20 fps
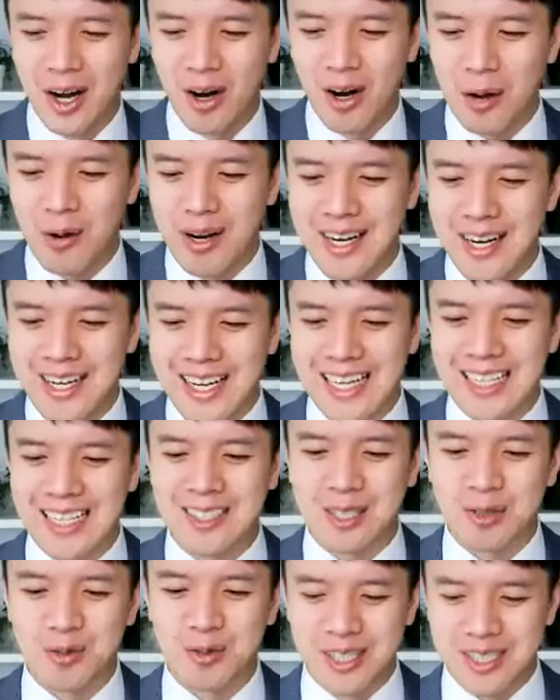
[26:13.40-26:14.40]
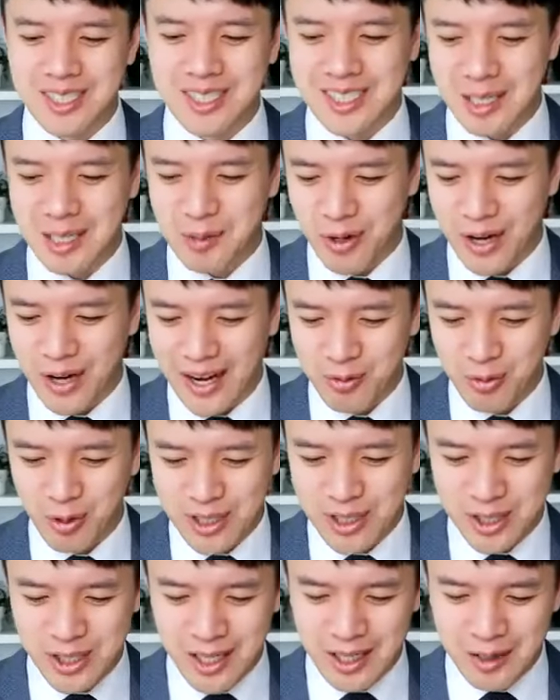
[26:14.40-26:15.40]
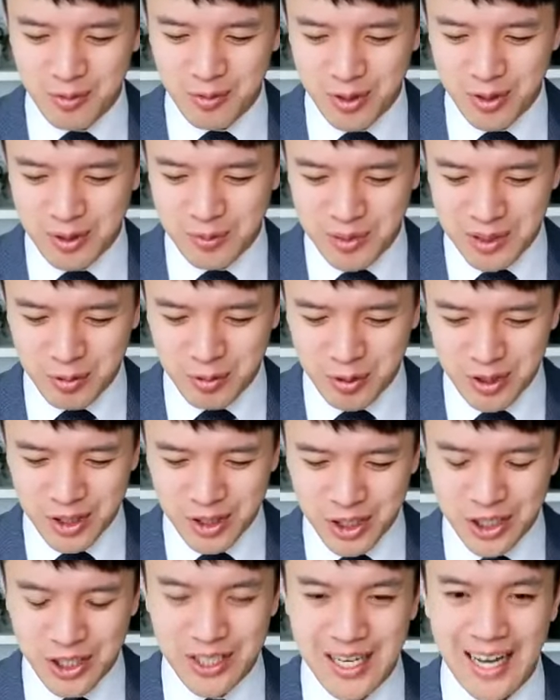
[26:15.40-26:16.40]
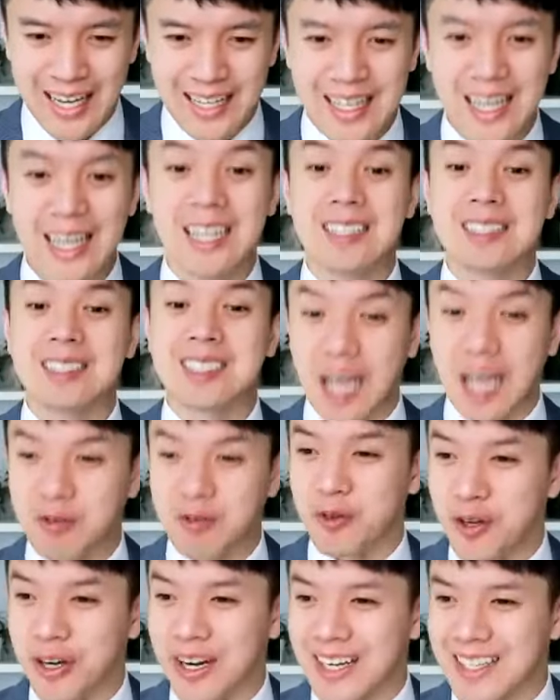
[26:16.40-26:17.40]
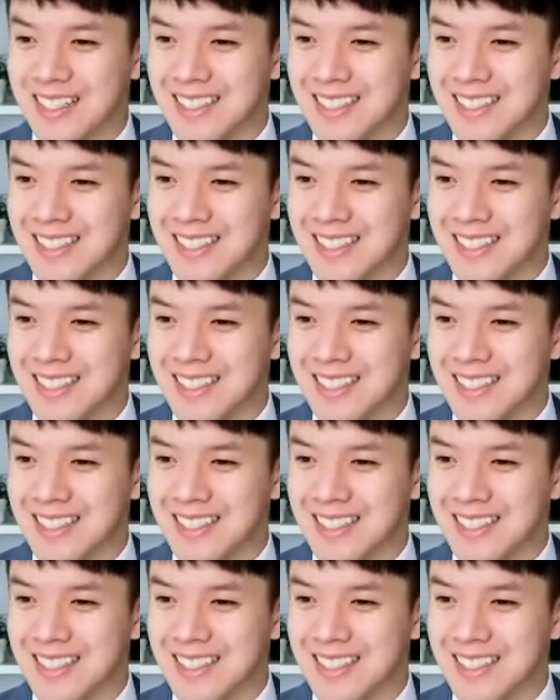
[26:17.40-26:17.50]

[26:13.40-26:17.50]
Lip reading: want to get into real estate, Brian, what should I be really good at? Suffering.